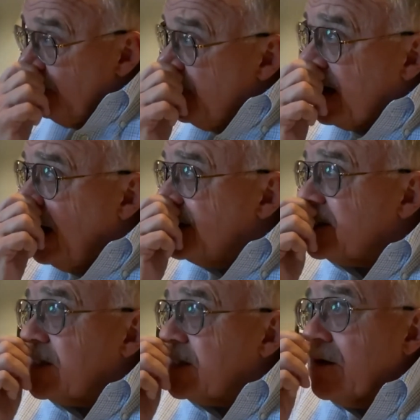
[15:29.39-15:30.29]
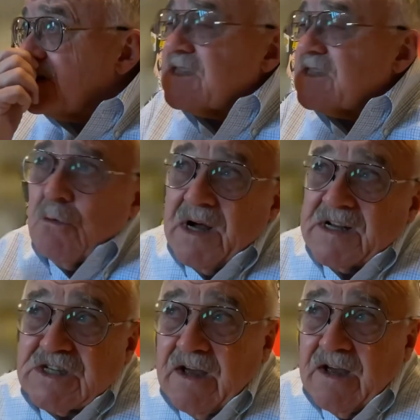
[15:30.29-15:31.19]
because there is so
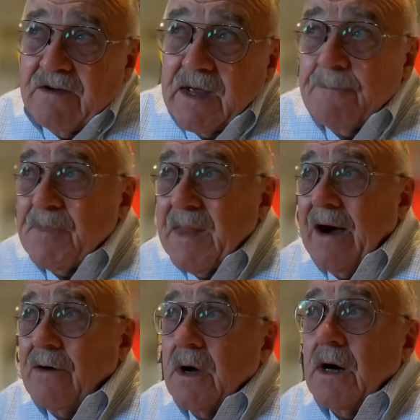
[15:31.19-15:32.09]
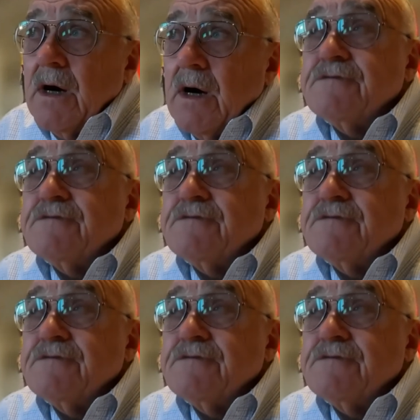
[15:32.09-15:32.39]
much giving out of